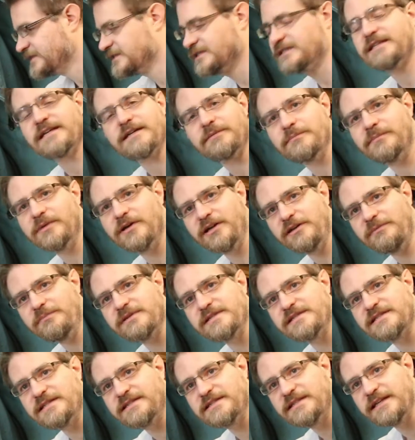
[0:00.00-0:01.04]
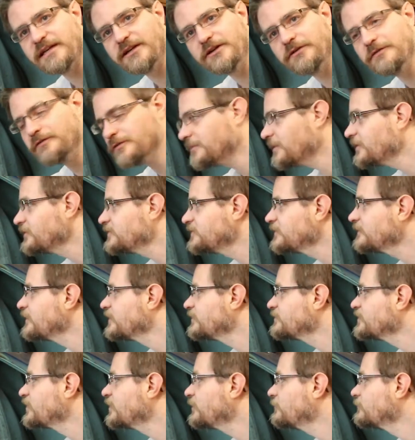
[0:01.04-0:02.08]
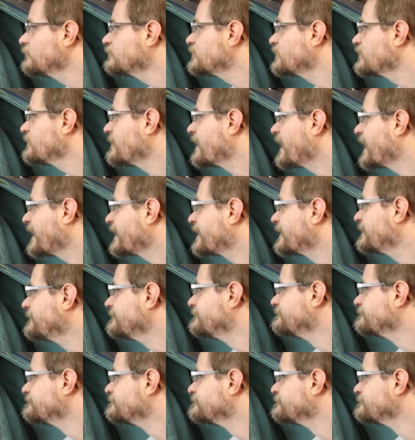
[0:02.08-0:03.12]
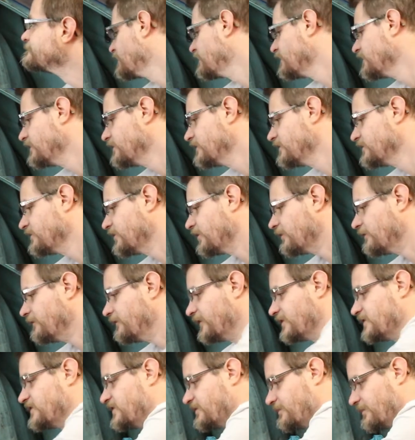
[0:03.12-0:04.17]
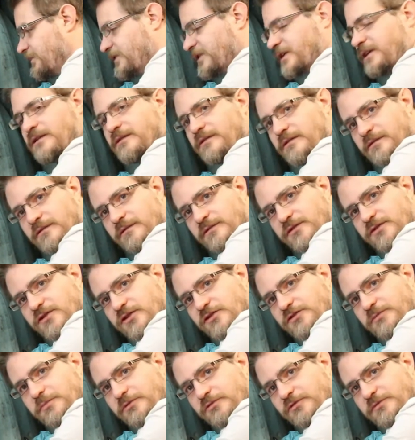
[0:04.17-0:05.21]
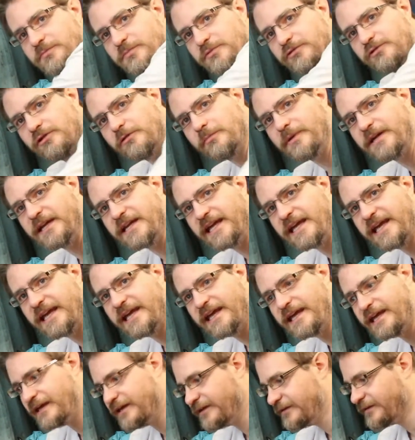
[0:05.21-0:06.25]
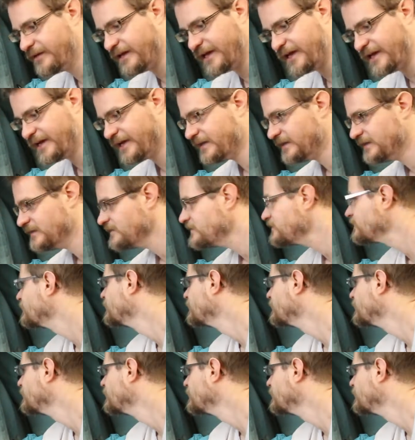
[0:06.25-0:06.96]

that might be sitting over most of those holes at the back. So I'll find something suitable to prop in here and